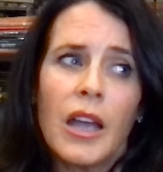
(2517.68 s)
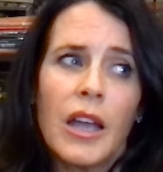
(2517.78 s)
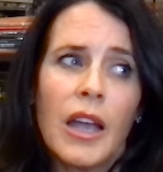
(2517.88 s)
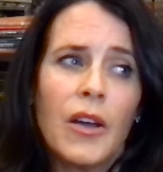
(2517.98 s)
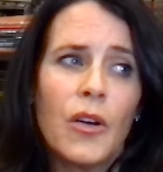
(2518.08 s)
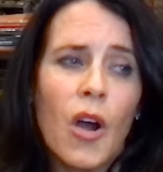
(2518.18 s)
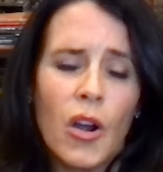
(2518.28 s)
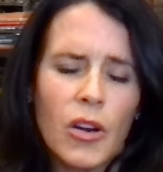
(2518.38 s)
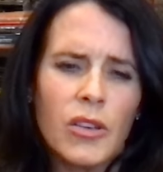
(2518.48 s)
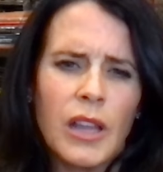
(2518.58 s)
how
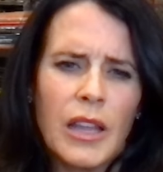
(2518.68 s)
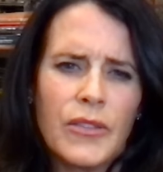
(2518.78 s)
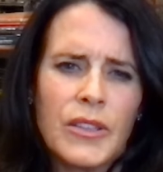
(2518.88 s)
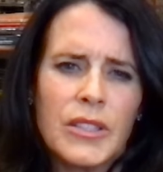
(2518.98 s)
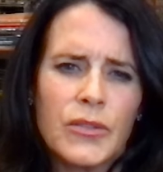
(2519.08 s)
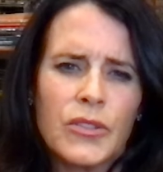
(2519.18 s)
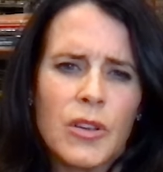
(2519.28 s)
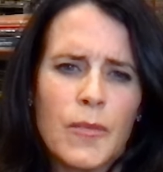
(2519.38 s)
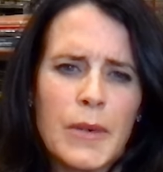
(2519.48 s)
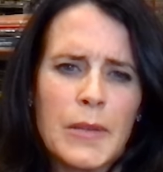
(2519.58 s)
hard life is for
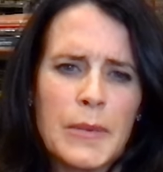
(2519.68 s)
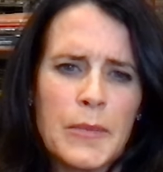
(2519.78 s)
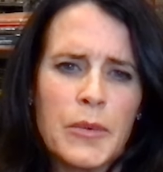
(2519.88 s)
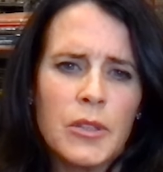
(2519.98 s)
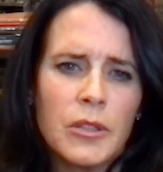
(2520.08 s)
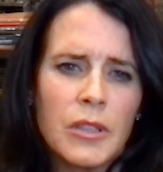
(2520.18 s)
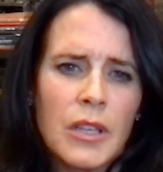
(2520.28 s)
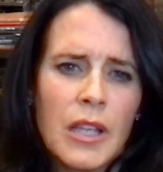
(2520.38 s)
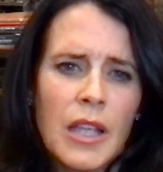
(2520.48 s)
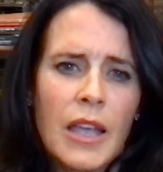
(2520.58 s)
so many people
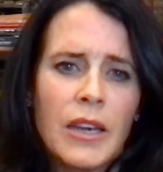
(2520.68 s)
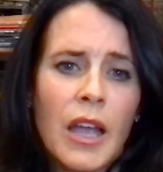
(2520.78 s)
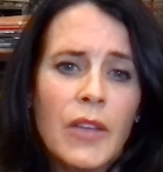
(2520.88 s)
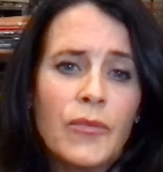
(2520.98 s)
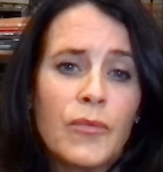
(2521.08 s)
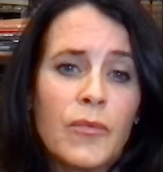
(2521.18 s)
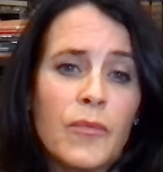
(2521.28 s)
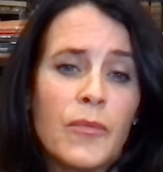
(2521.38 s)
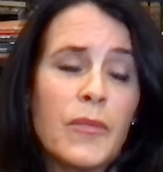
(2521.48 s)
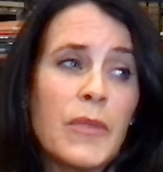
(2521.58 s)
and i
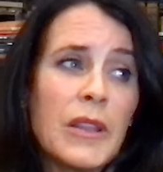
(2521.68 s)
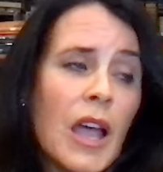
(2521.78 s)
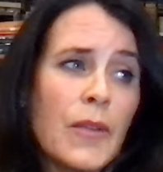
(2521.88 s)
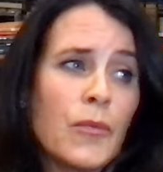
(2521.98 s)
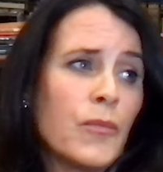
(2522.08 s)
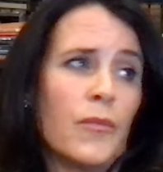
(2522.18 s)
i